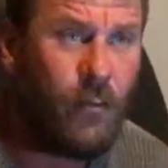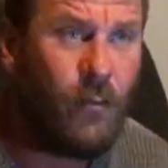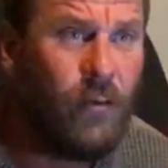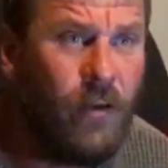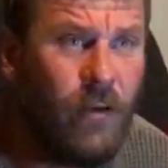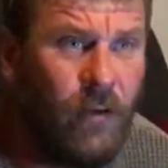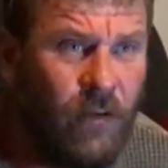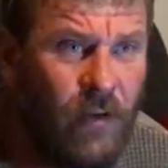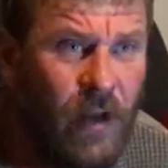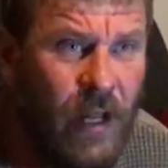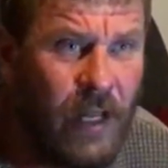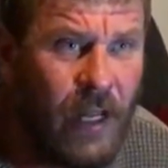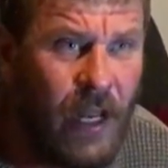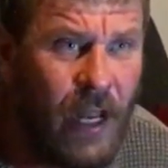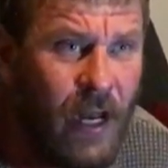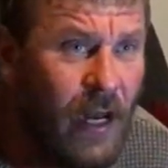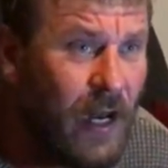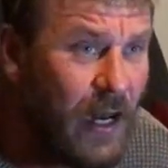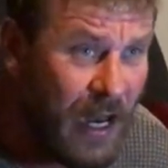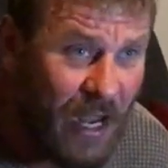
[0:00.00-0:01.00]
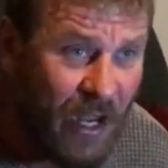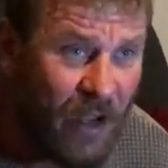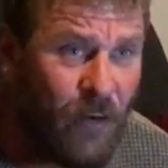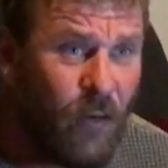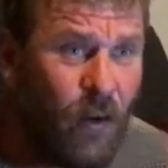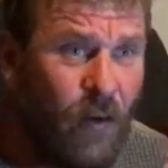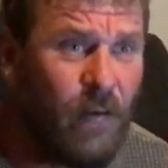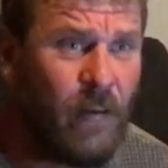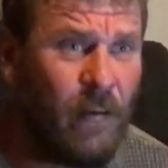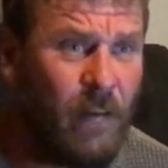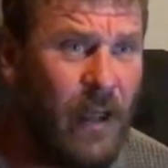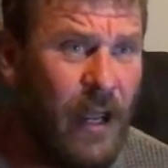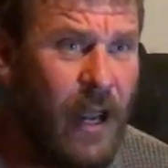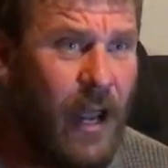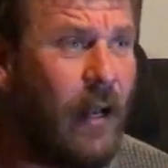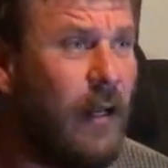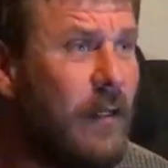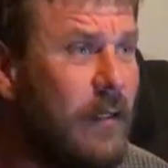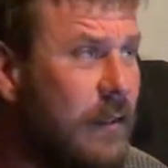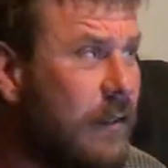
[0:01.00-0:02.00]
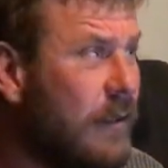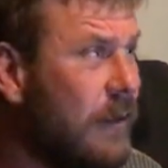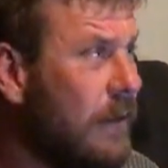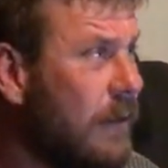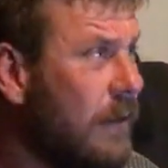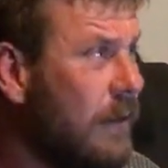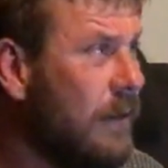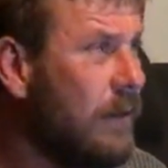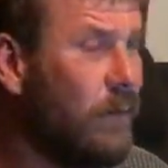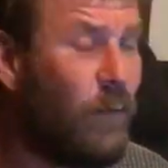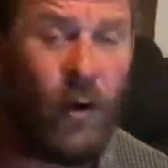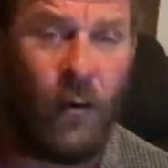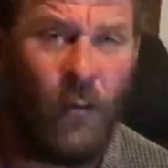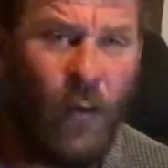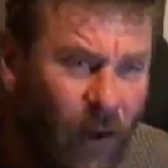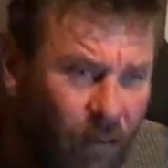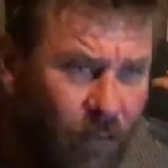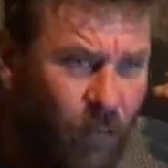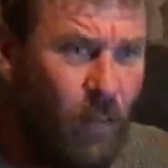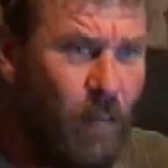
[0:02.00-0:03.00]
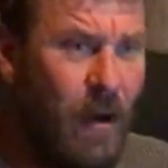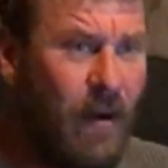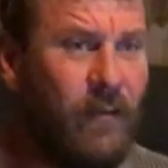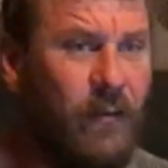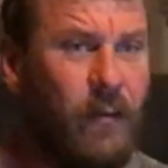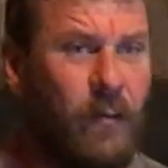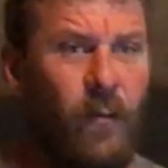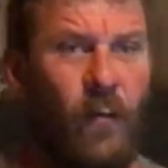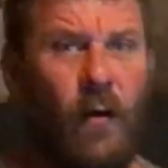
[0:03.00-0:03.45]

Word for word: Jordan to sneak out, now you're driving me out. What a wonderful mother and